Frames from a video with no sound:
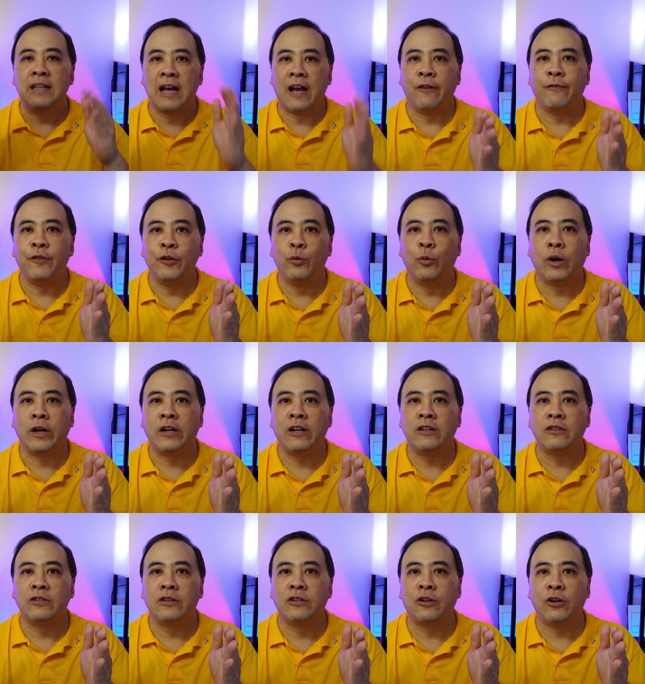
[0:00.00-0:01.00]
Now, if you want to
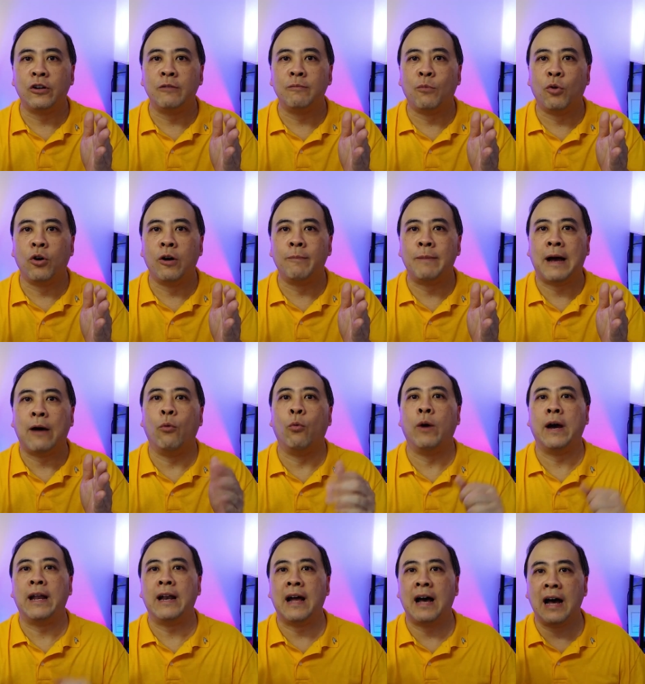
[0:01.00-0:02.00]
learn more about
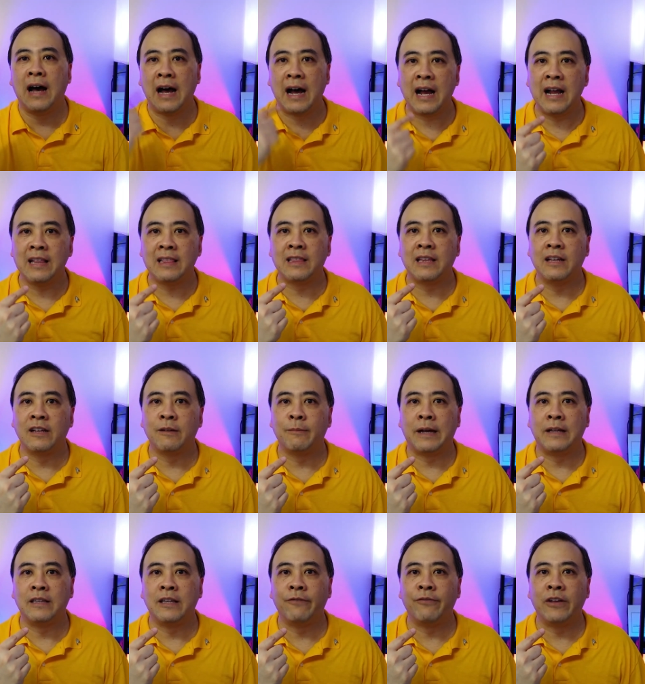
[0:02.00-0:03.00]
what I think
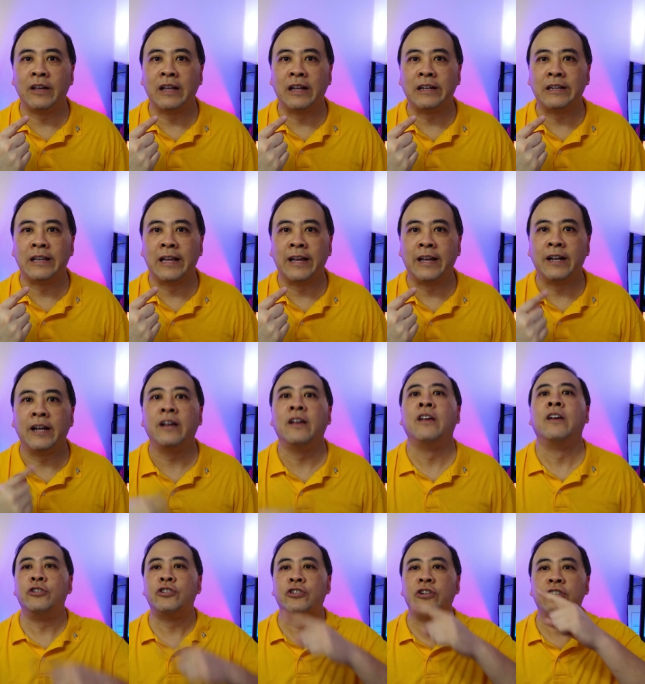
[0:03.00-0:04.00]
about living in Atlanta,
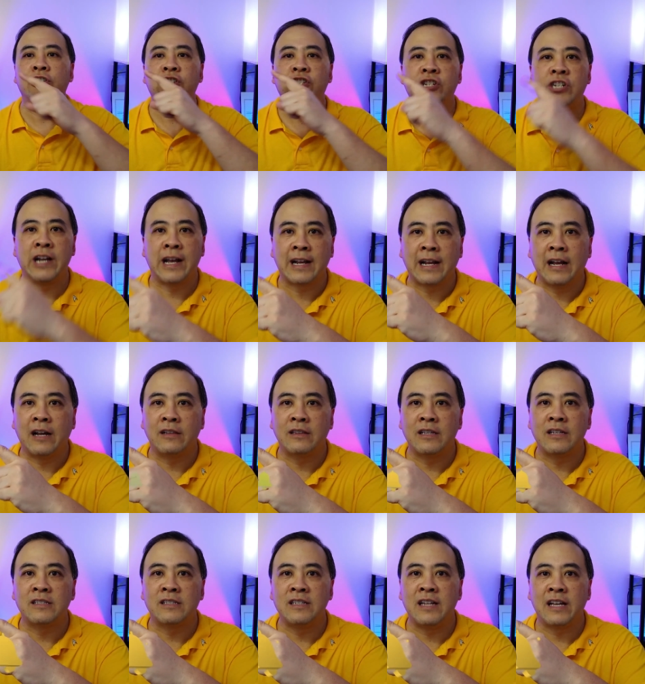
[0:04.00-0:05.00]
you should check out
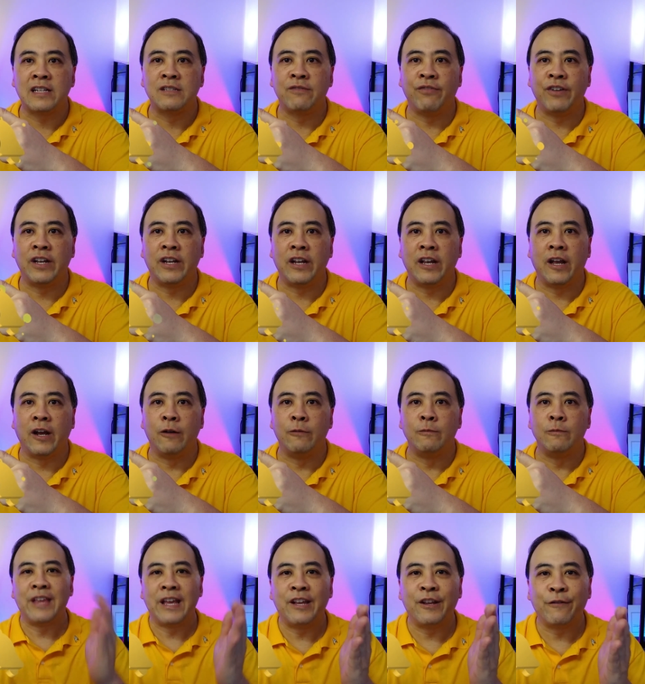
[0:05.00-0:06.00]
this next video.
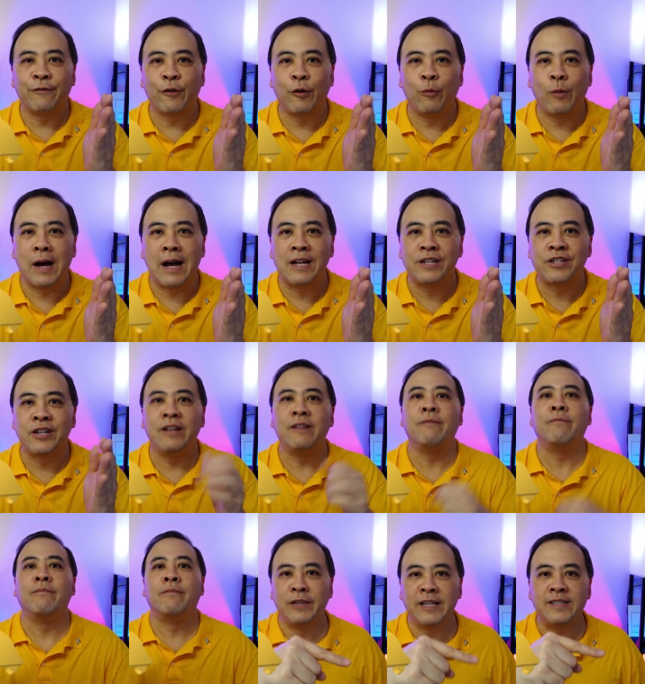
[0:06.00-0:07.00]
Thank you for watching.
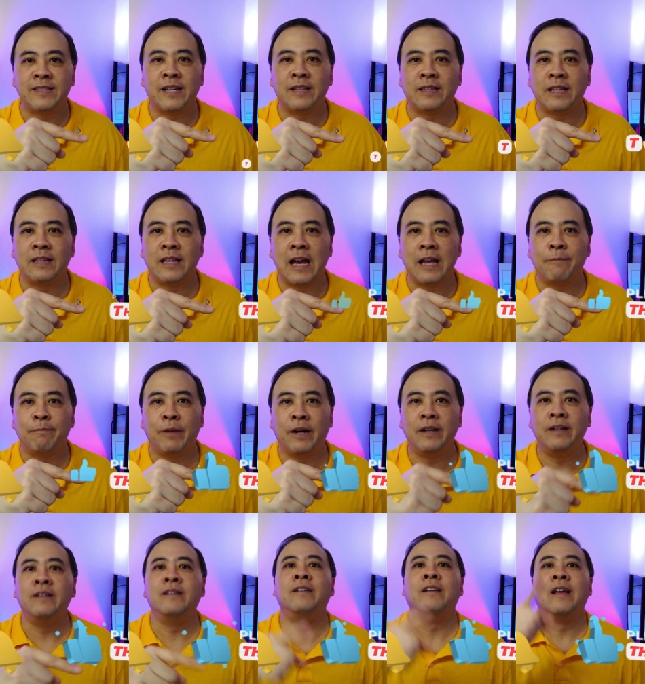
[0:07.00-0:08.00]
Please hit the like
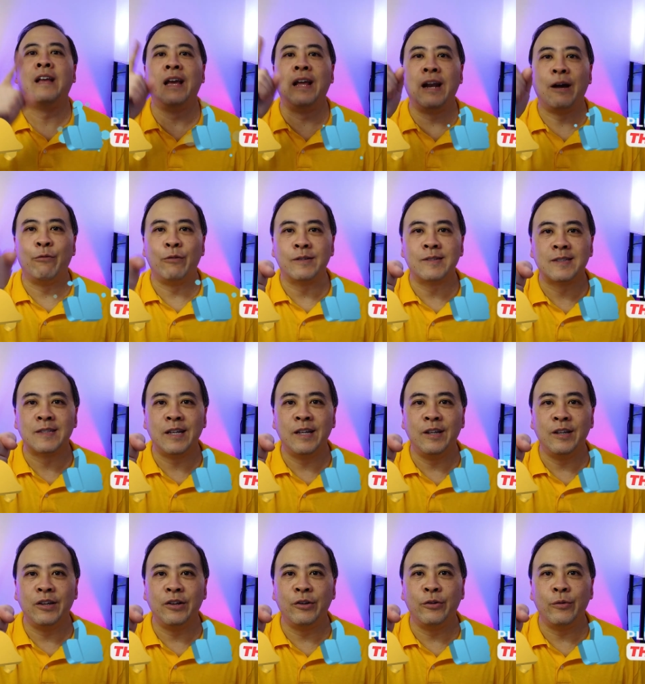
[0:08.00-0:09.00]
button, and I will see
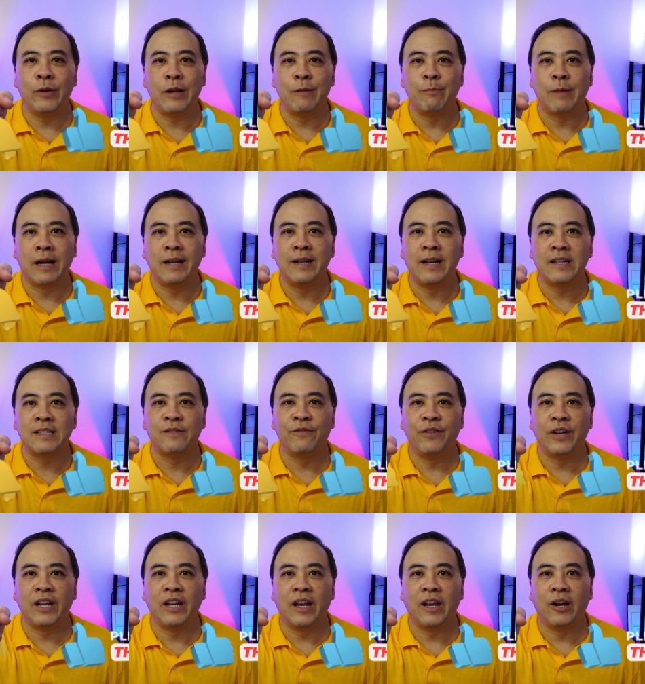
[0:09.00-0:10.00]
you in my next
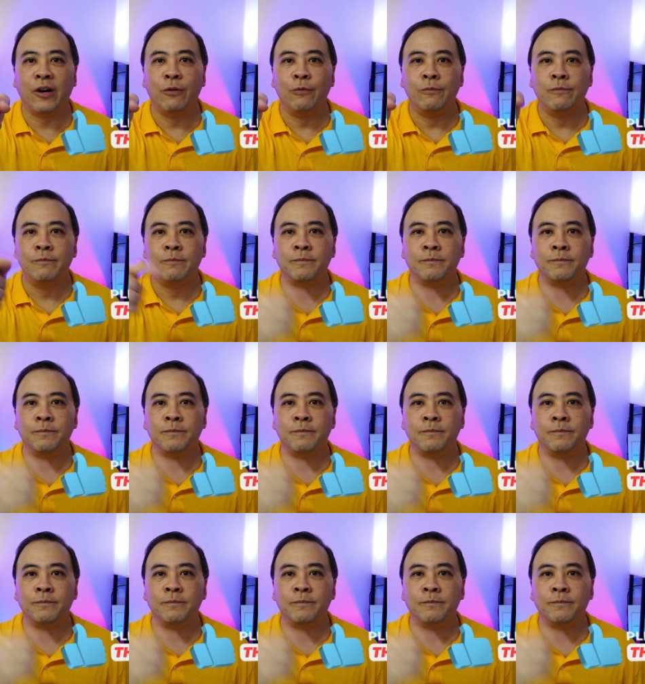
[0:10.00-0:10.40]
video.